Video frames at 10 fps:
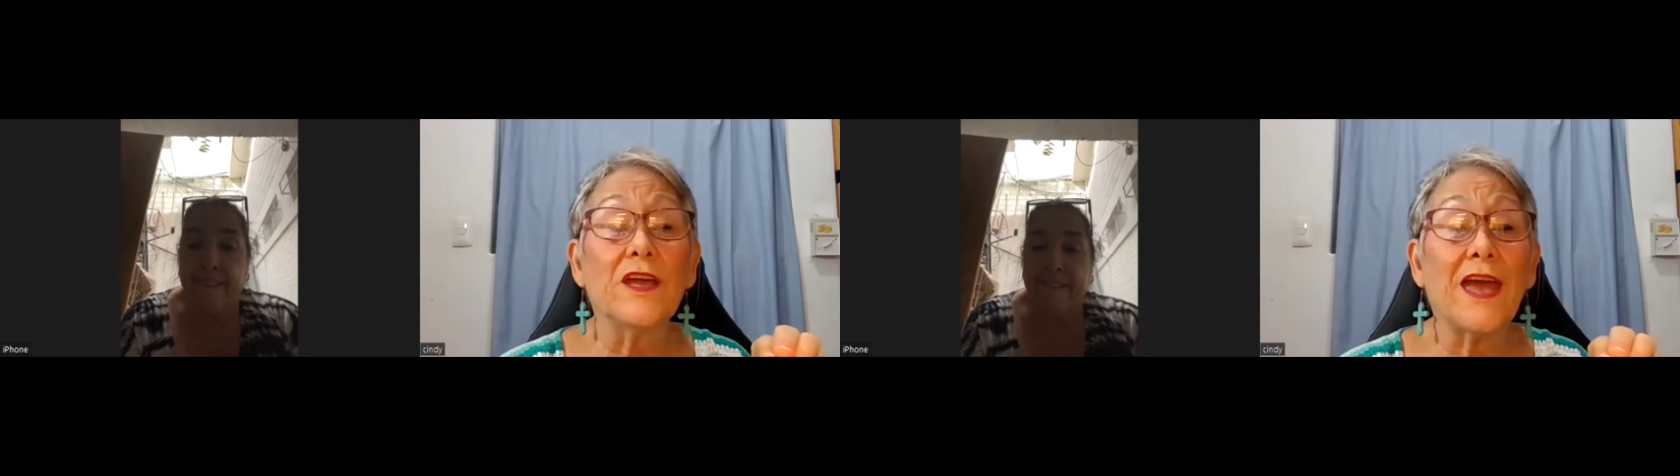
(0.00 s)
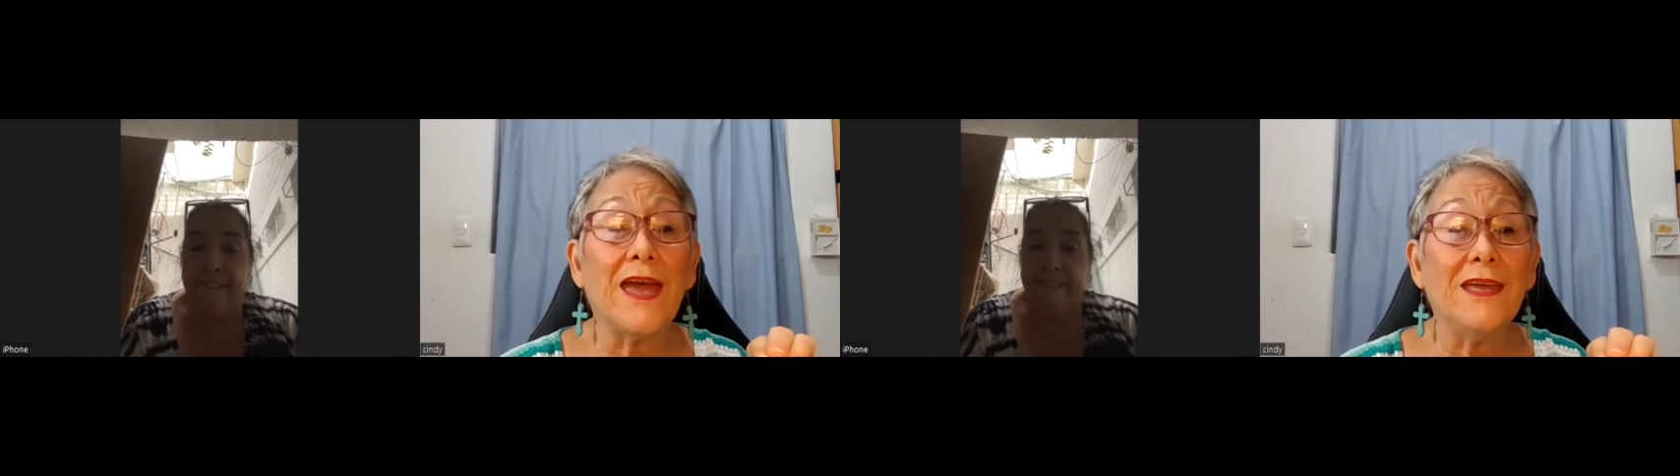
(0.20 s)
the
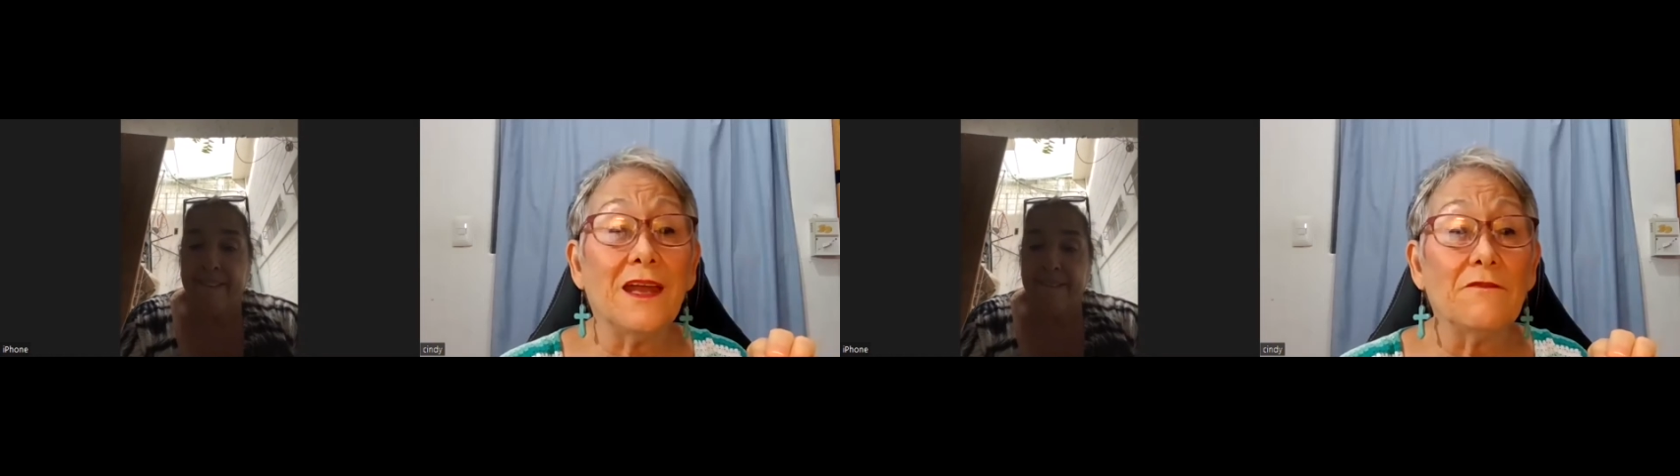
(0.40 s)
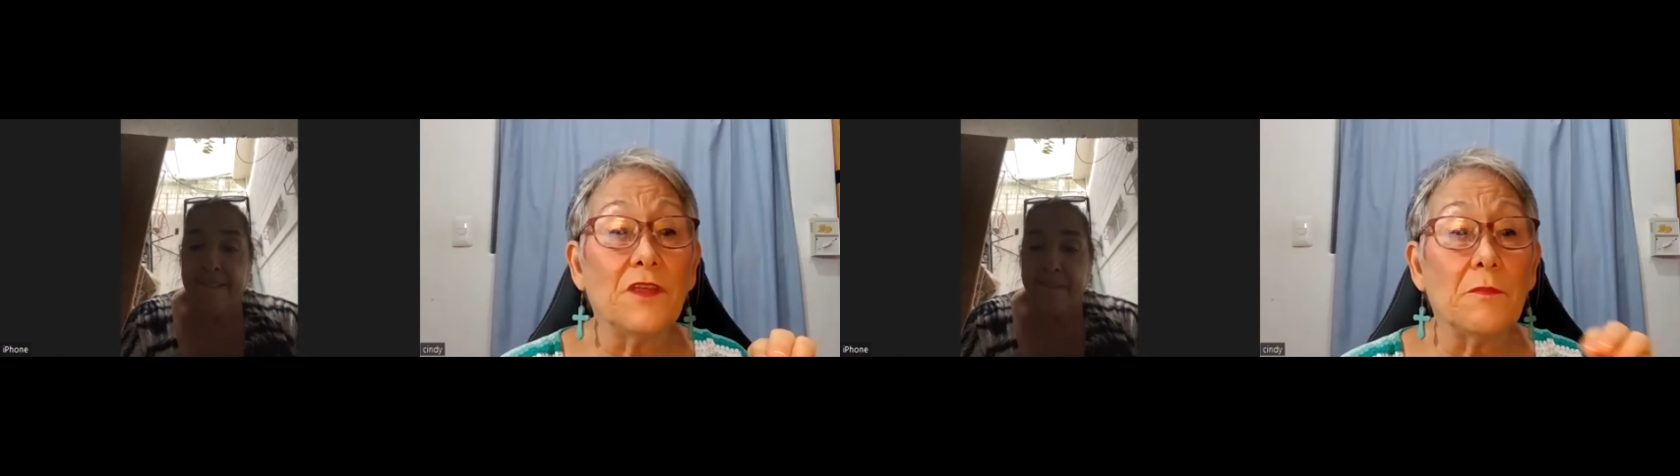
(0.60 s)

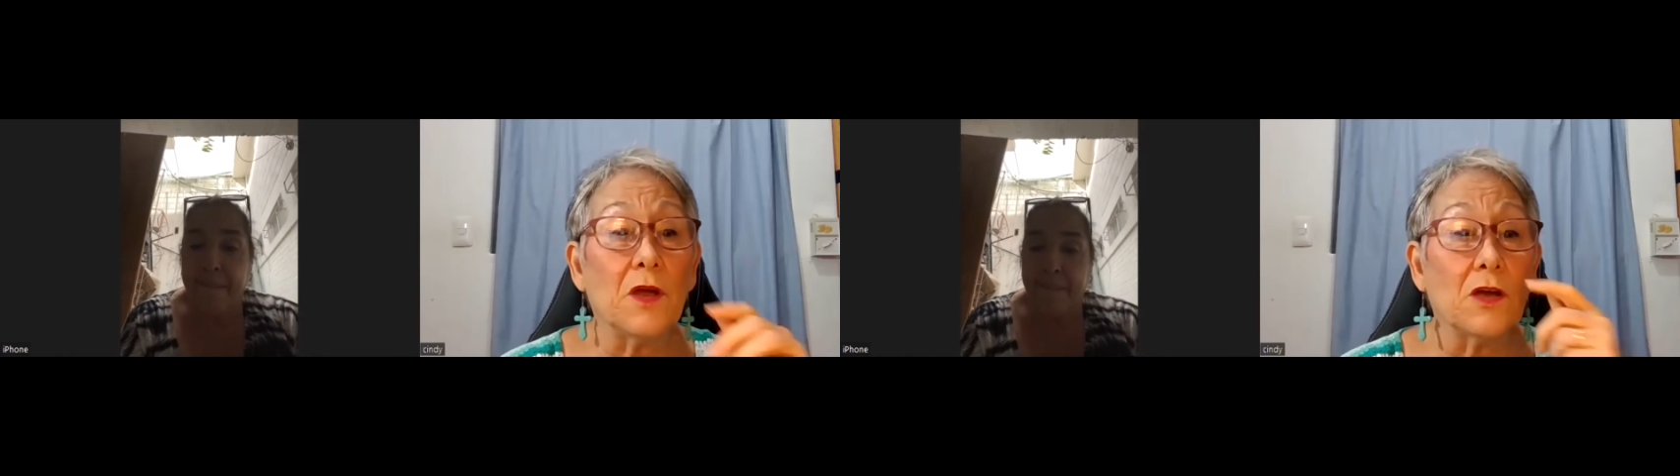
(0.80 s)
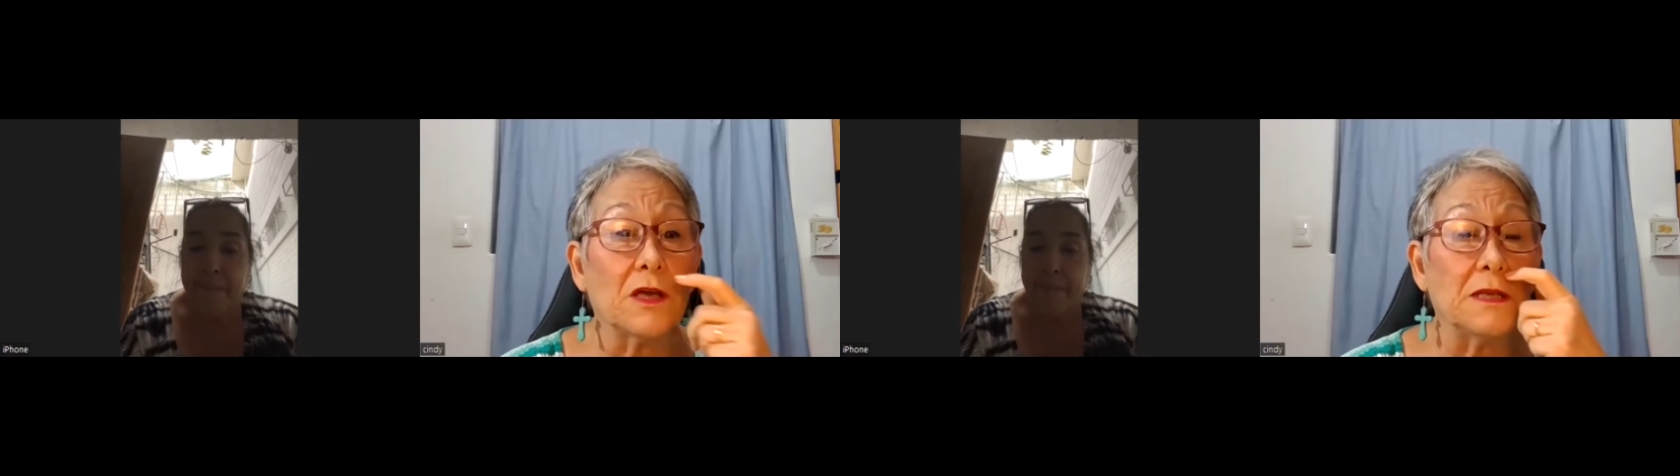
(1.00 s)
gate of the
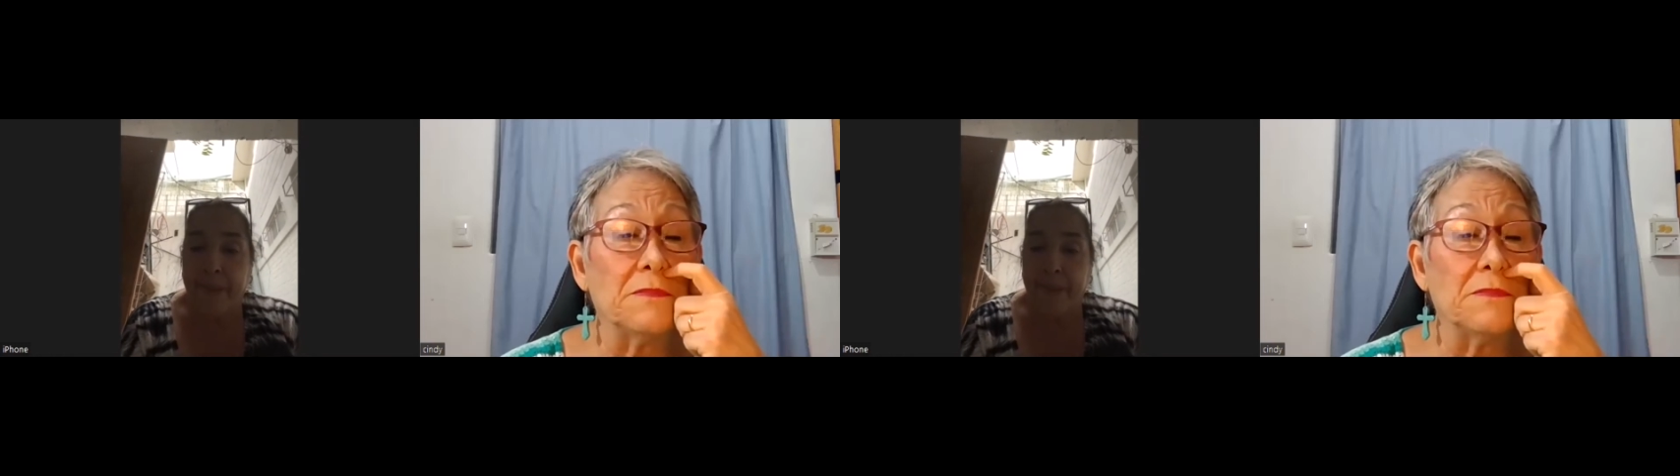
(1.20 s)
American